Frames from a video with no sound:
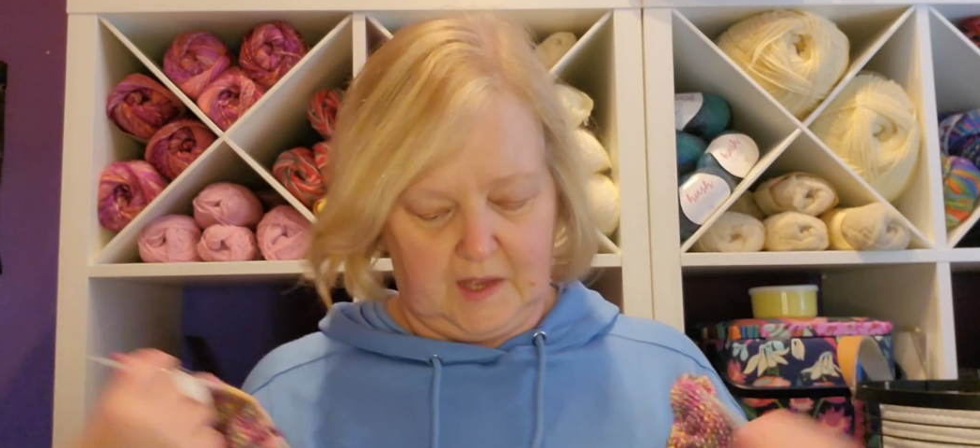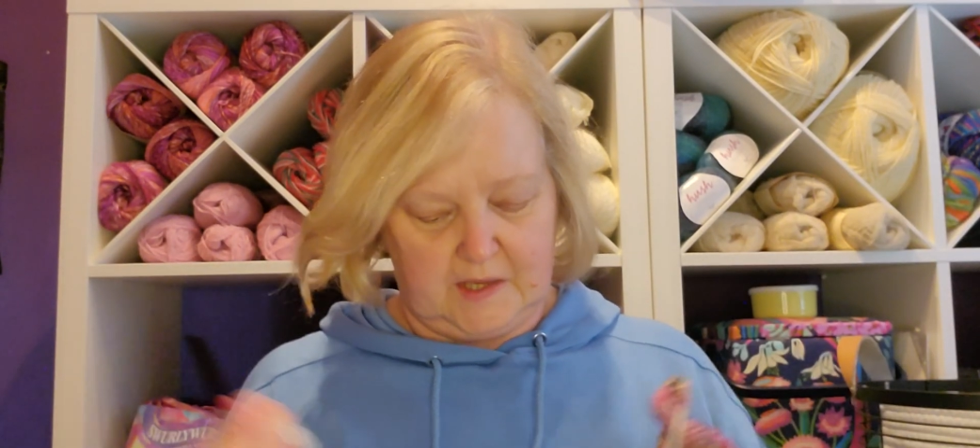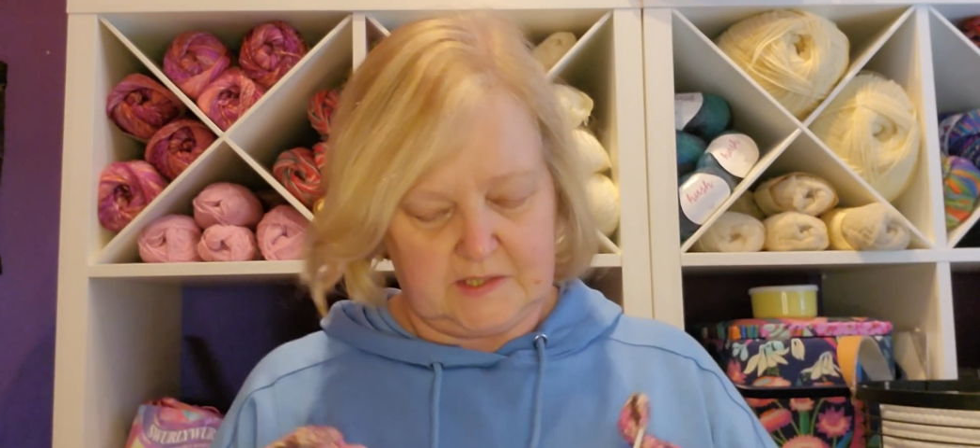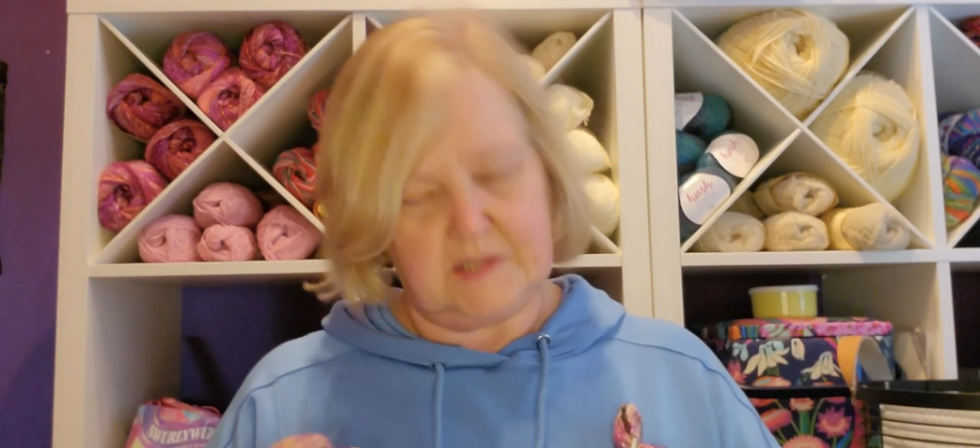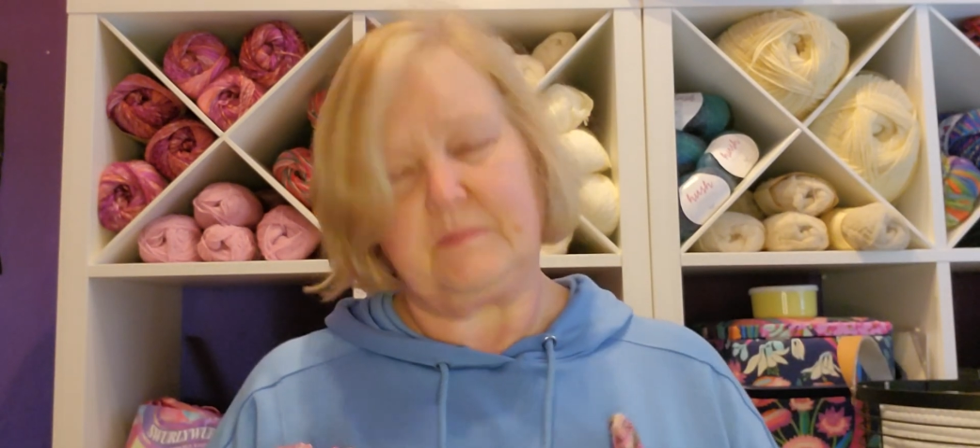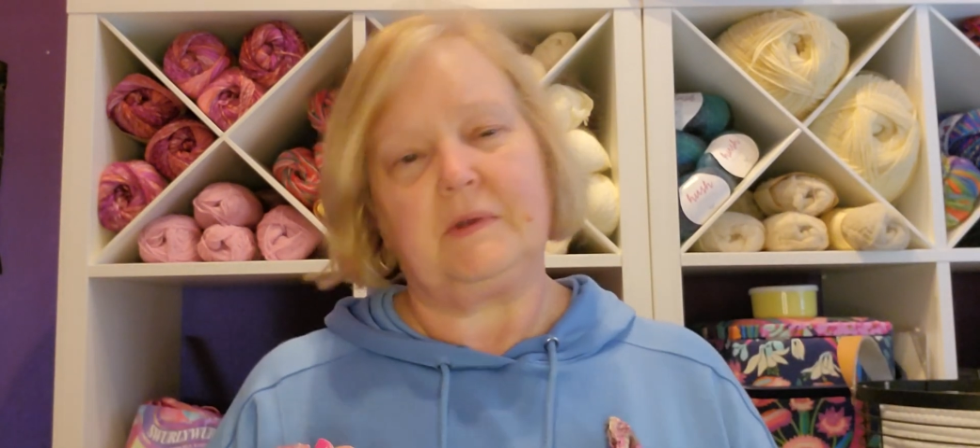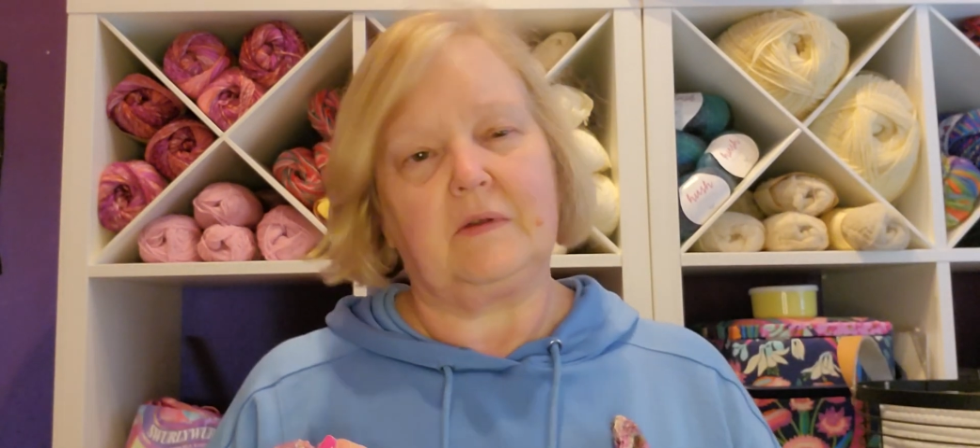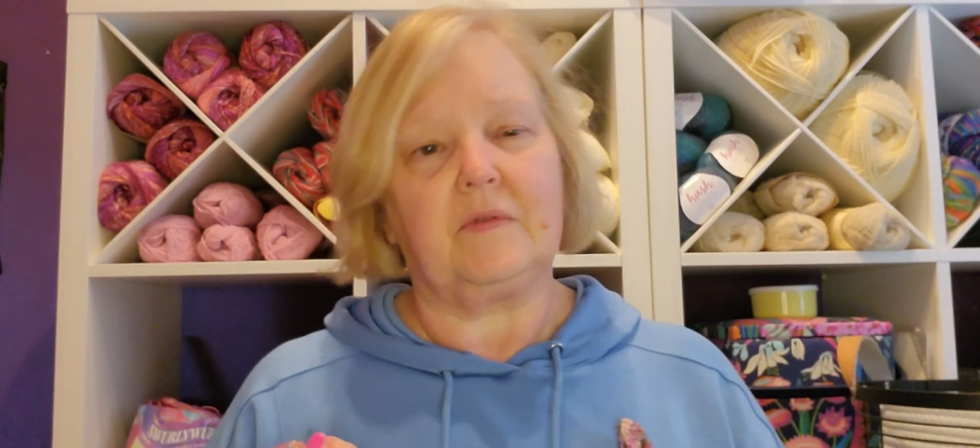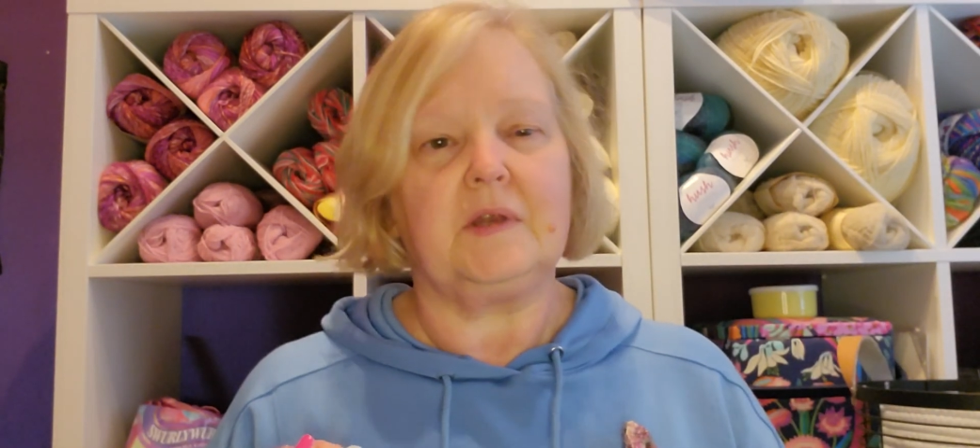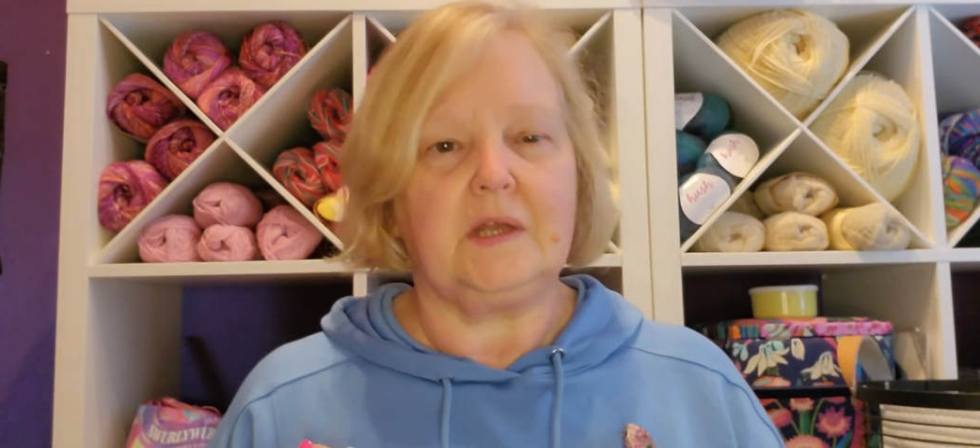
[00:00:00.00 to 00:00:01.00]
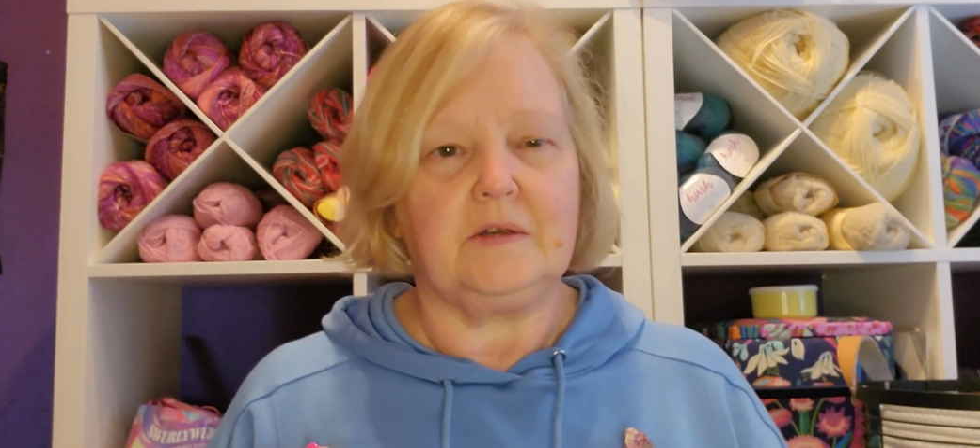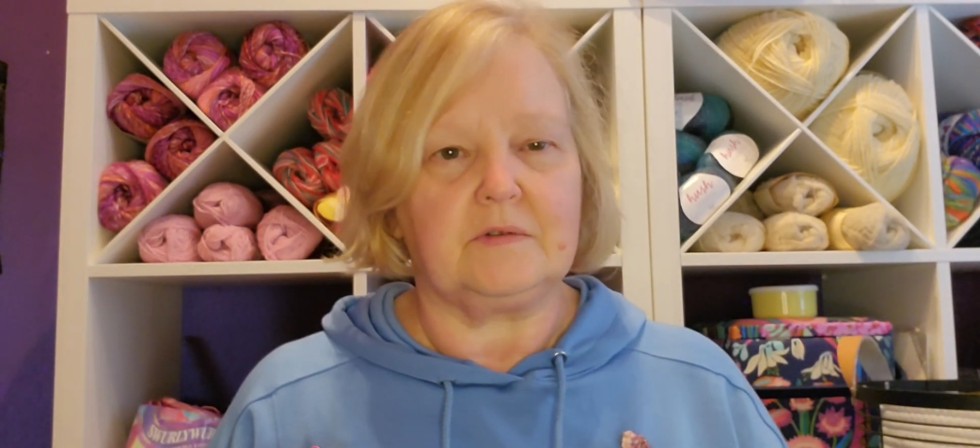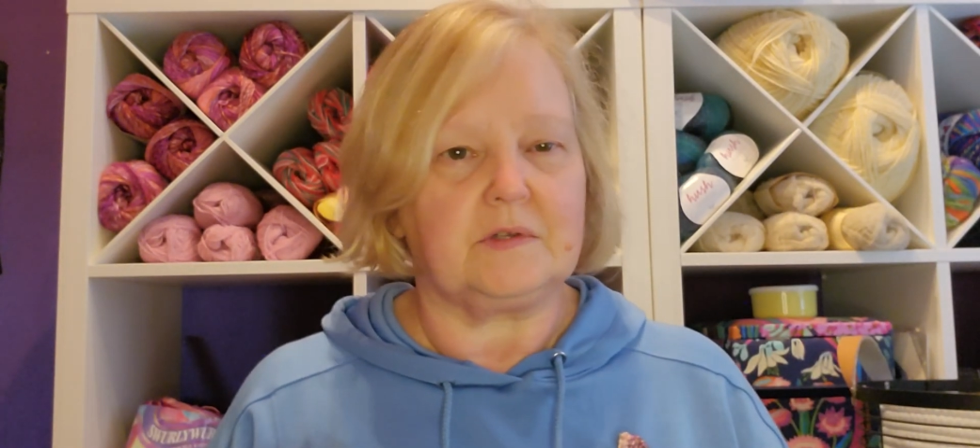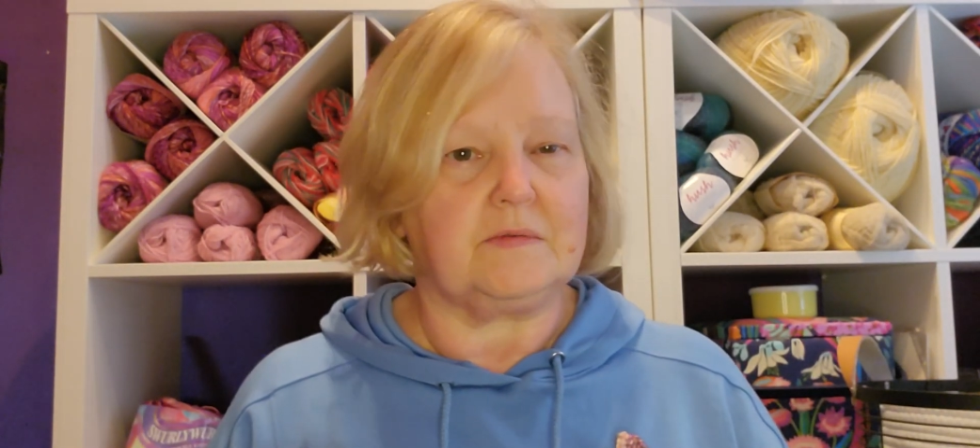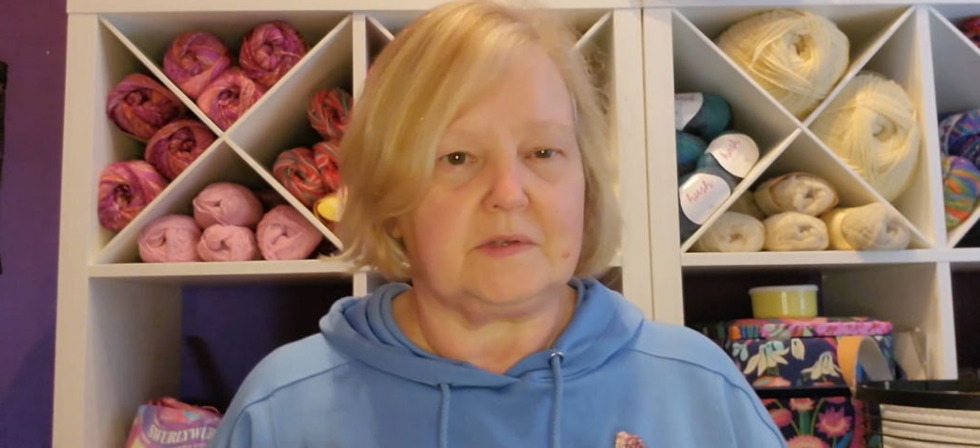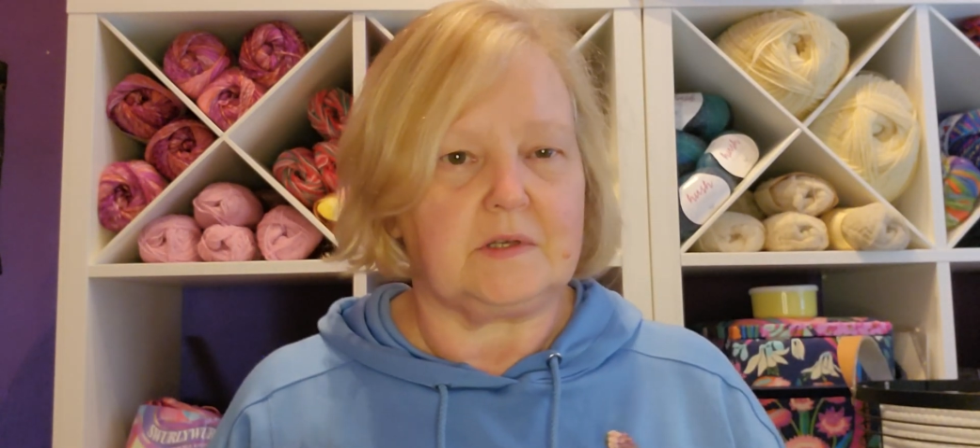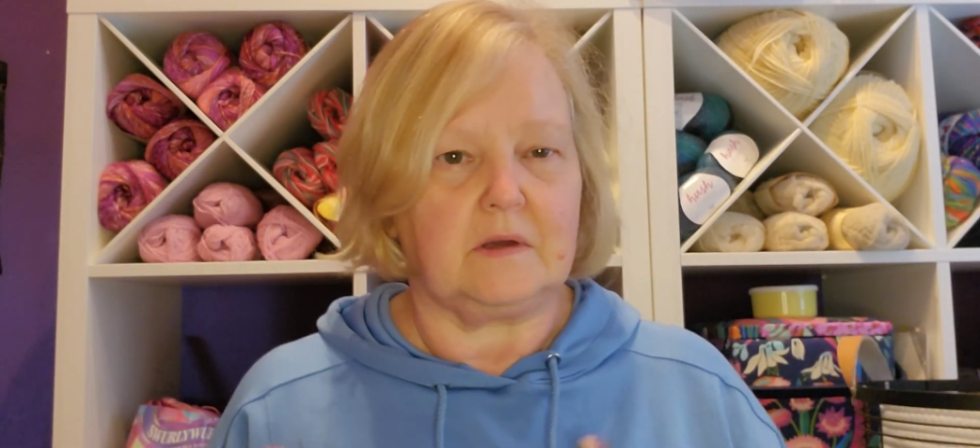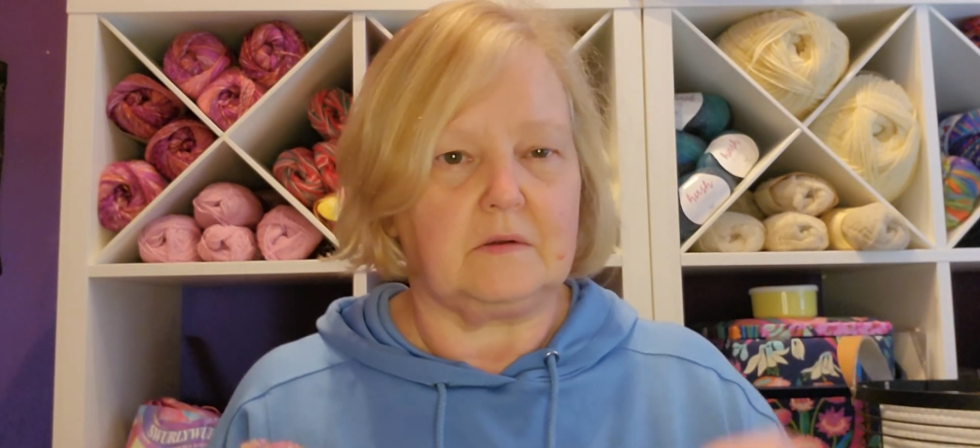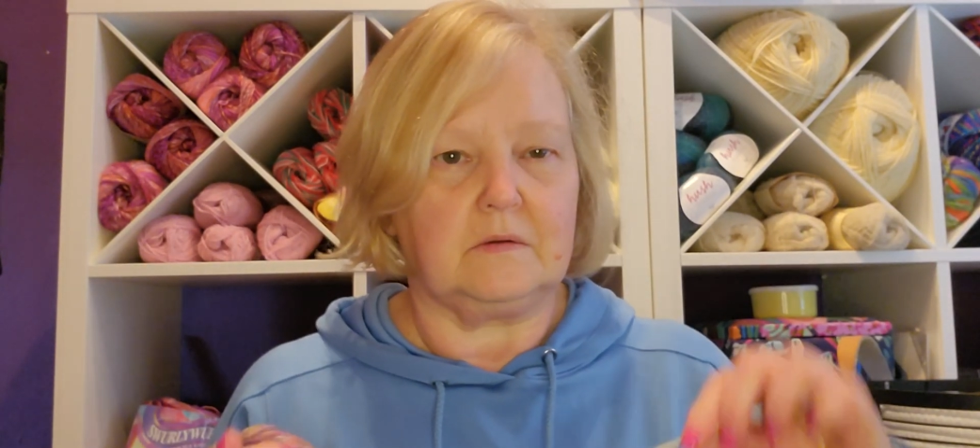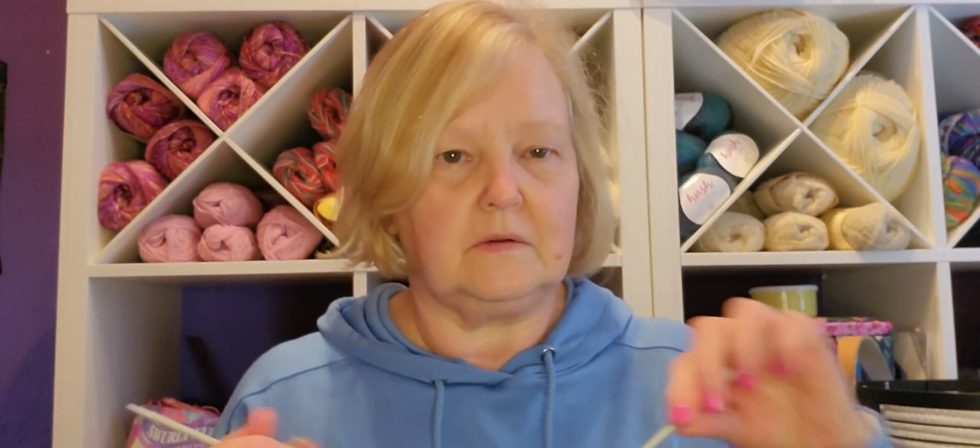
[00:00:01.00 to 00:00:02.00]
as it's been on the needles for
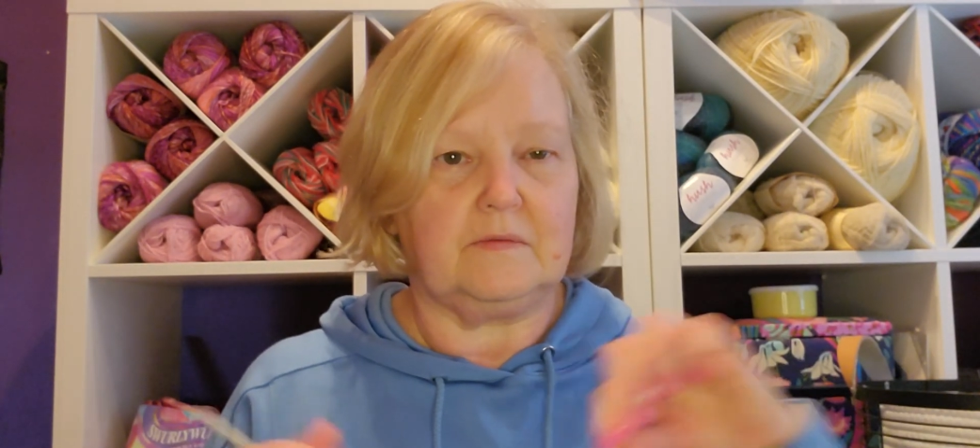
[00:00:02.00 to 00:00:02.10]
so